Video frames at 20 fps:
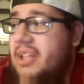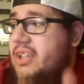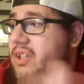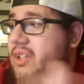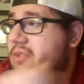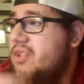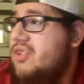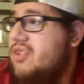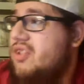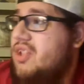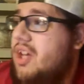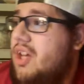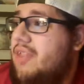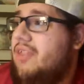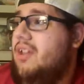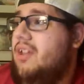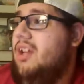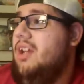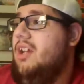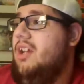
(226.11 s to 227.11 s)
There is
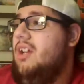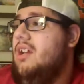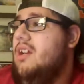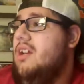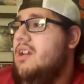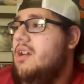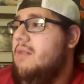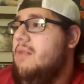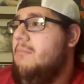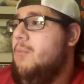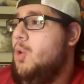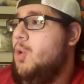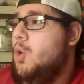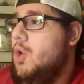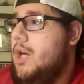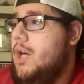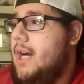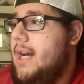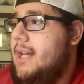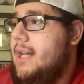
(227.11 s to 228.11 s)
nothing
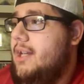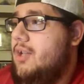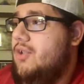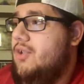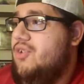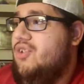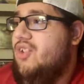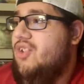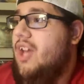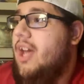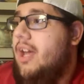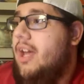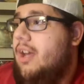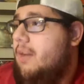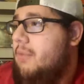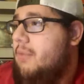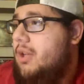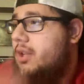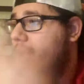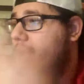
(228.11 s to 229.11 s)
more I can say. I
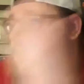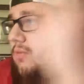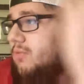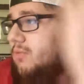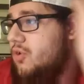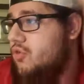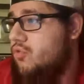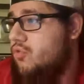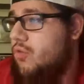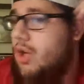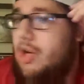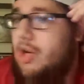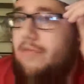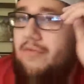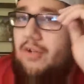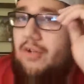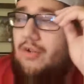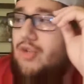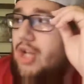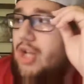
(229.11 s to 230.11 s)
mean, it's just rough.
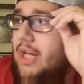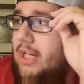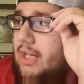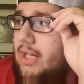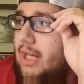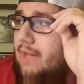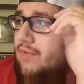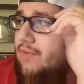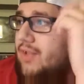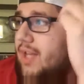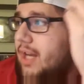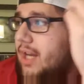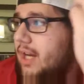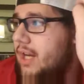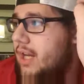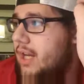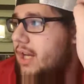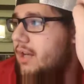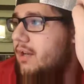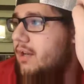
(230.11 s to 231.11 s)
J.D. Davis had a
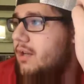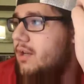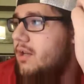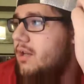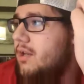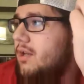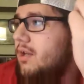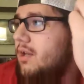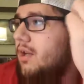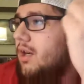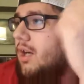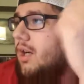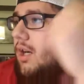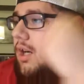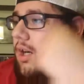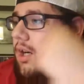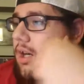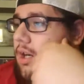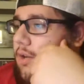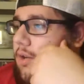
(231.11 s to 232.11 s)
hit,
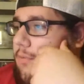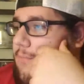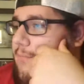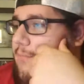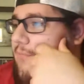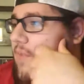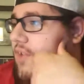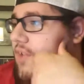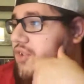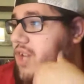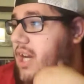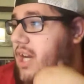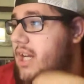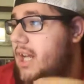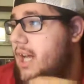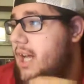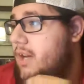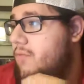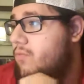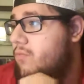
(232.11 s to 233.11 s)
and J.D.
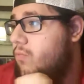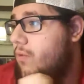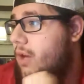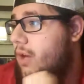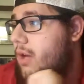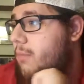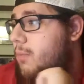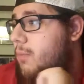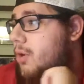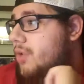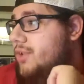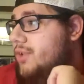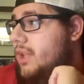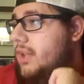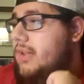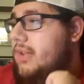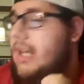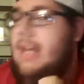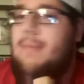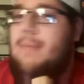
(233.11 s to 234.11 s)
hit a ball to the
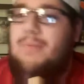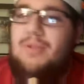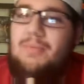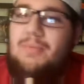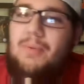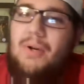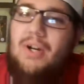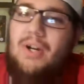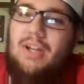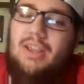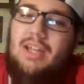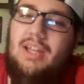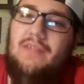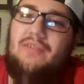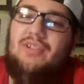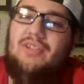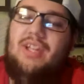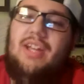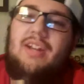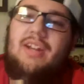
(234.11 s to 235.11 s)
deepest part of left
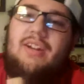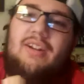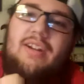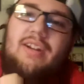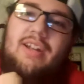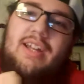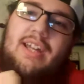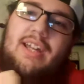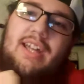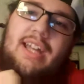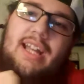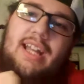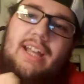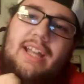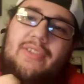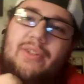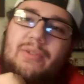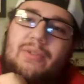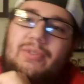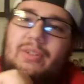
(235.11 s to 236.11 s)
center. I
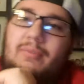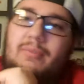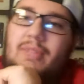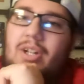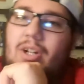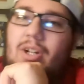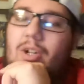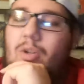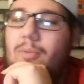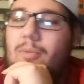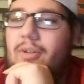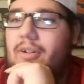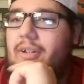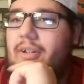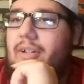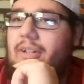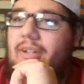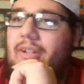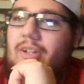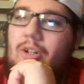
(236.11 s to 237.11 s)
thought it was going to be a homer,
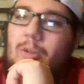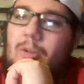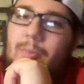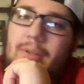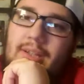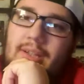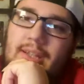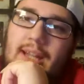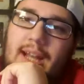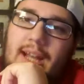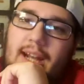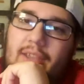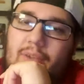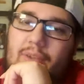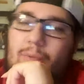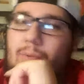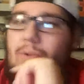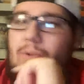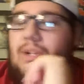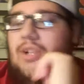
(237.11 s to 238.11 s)
and nope, it died at the
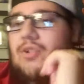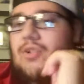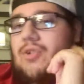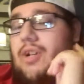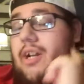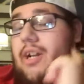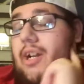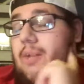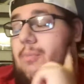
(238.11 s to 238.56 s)
warning track.